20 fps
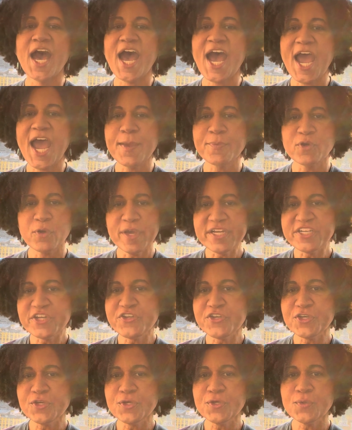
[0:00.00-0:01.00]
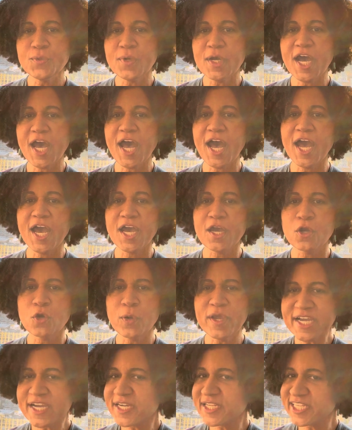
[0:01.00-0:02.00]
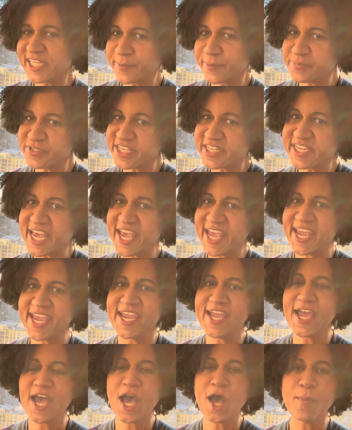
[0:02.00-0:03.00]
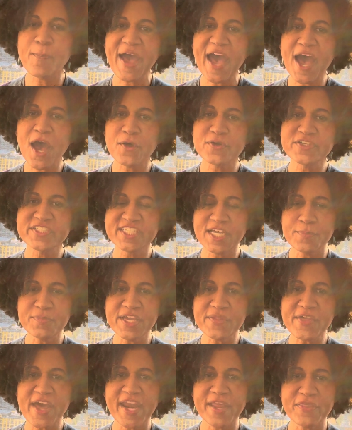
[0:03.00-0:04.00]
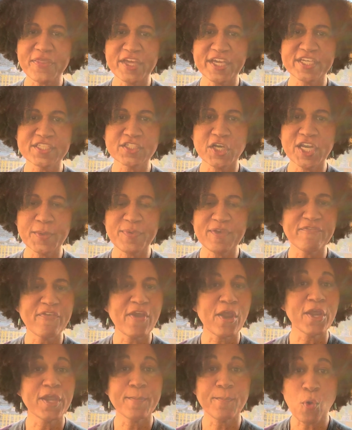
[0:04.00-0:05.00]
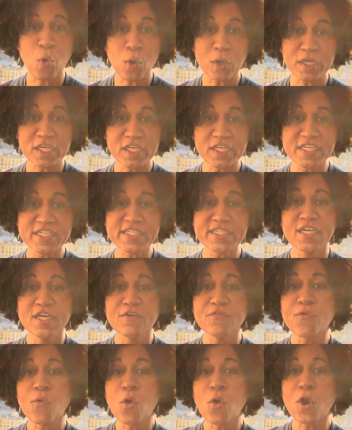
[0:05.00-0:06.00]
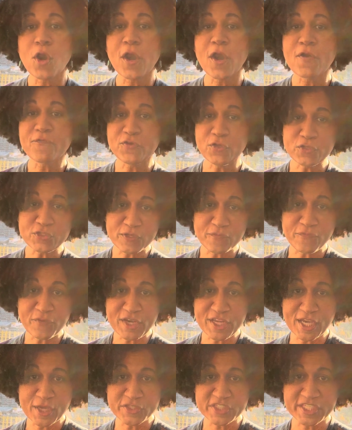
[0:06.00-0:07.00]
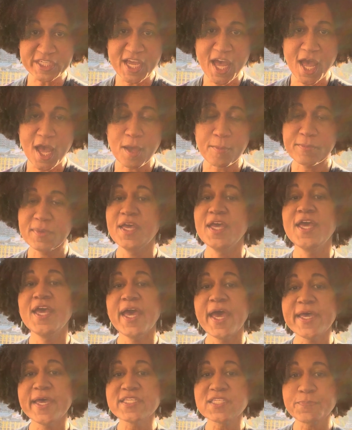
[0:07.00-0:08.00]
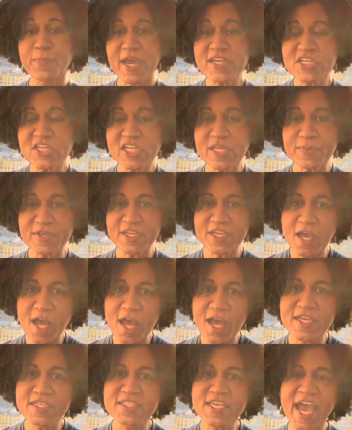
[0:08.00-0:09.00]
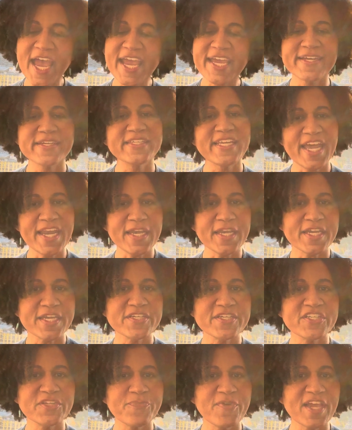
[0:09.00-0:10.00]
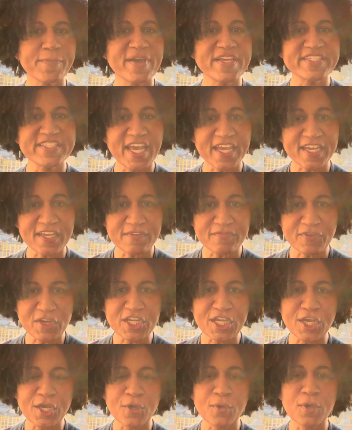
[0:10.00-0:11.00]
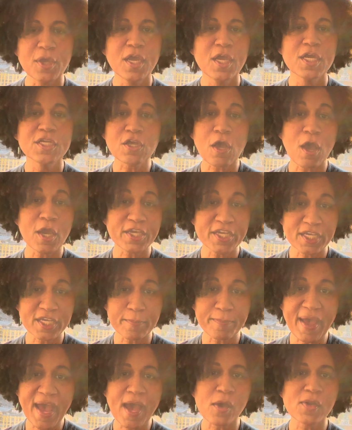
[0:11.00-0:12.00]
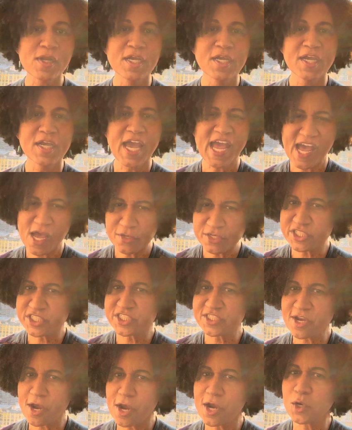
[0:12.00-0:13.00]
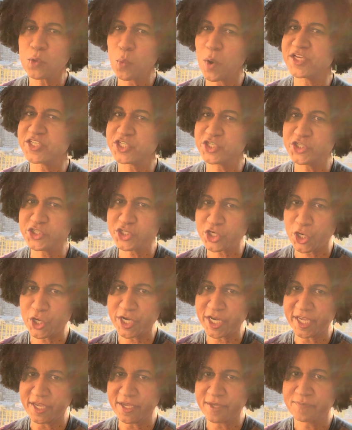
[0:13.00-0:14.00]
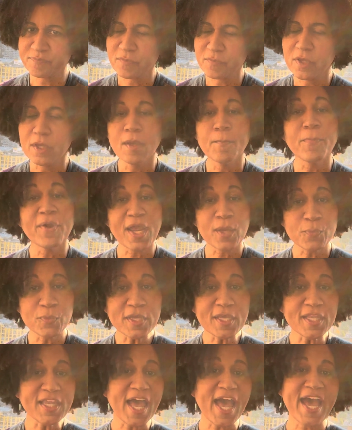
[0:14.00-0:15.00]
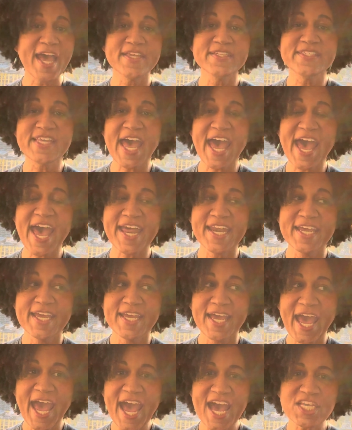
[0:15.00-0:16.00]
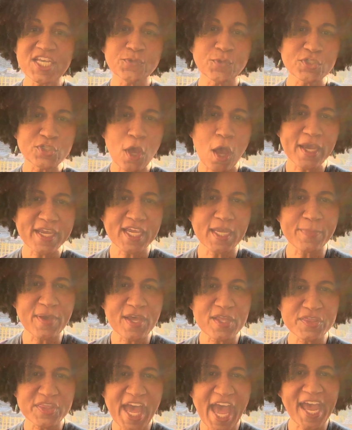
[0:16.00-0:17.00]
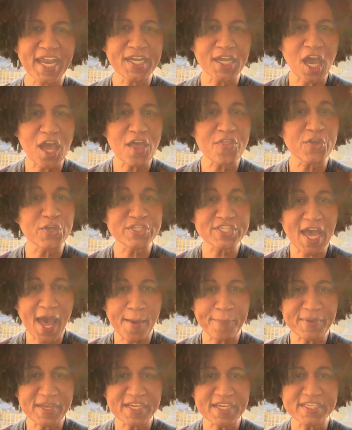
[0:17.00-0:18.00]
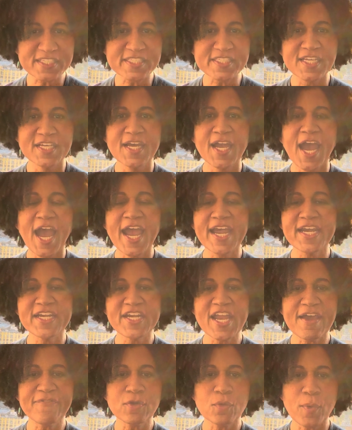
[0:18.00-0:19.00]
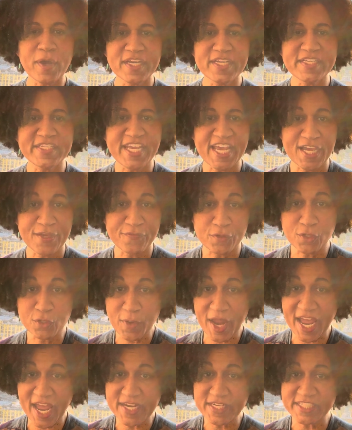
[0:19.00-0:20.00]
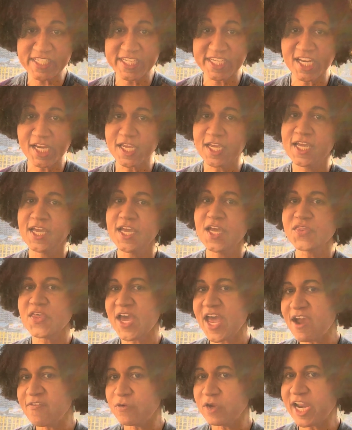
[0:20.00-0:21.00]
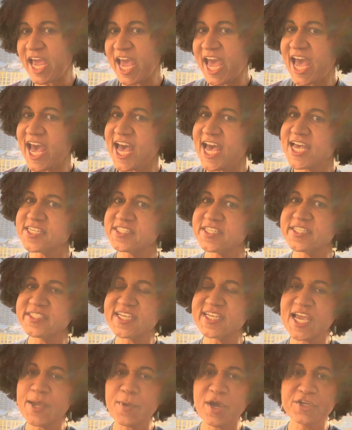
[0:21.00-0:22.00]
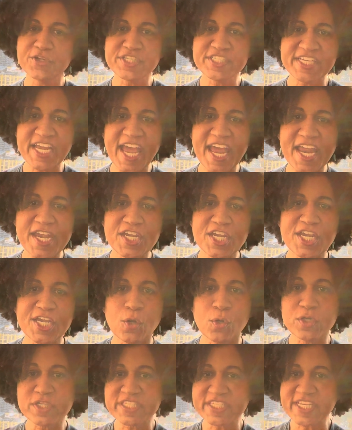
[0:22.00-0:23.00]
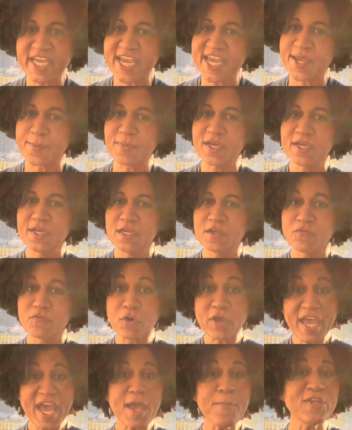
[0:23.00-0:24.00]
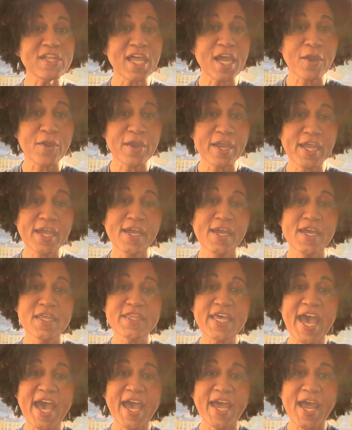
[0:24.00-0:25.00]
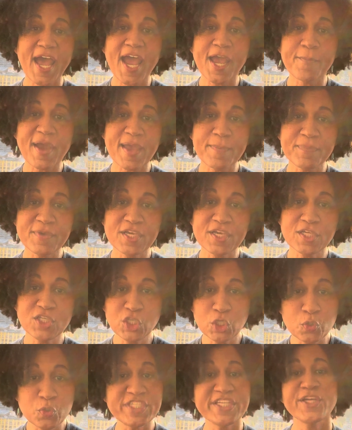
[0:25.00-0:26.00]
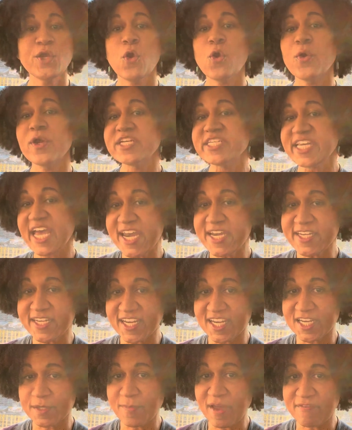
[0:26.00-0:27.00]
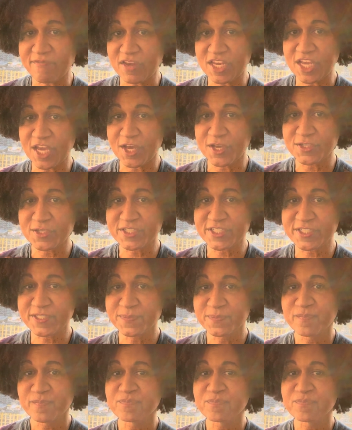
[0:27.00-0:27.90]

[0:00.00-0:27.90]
I'm going to do a quick clip today about something that I think is going to be very important for future videos to come, especially because I intended to make my second video talking about how to start one's journey. But I realized that as we're talking about that and other topics, I never want to take for granted that everyone has the same understanding or same vocabulary that I might be using or intending in my videos.